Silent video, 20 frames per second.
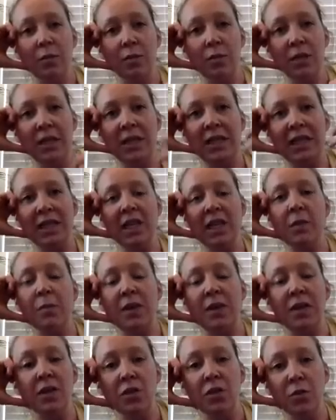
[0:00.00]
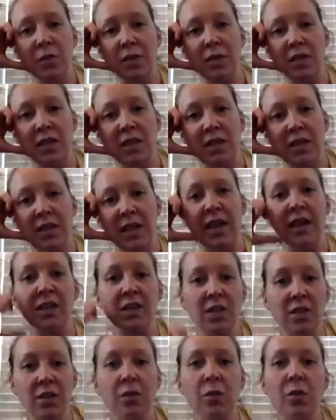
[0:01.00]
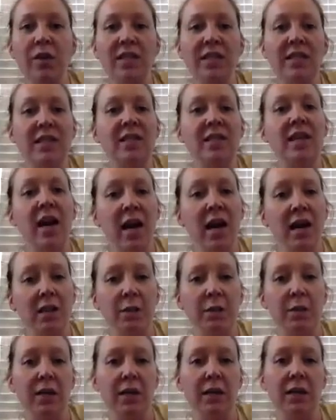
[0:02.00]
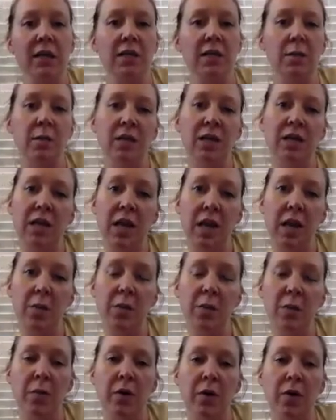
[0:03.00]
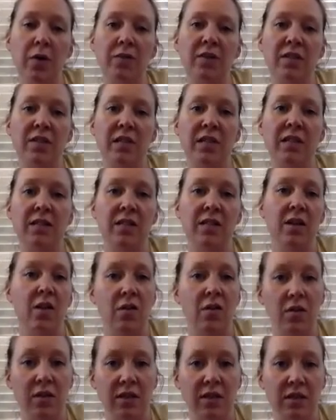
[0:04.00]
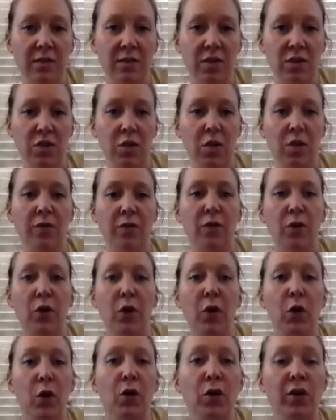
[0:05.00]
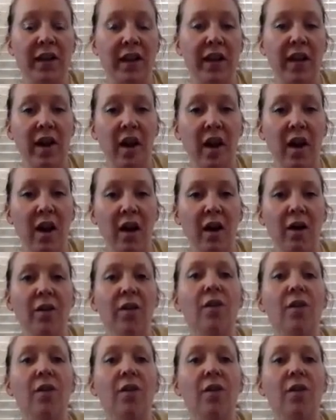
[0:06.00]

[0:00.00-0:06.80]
in keeping human connection with detachment, is being capable of seeing the other individual for who they are,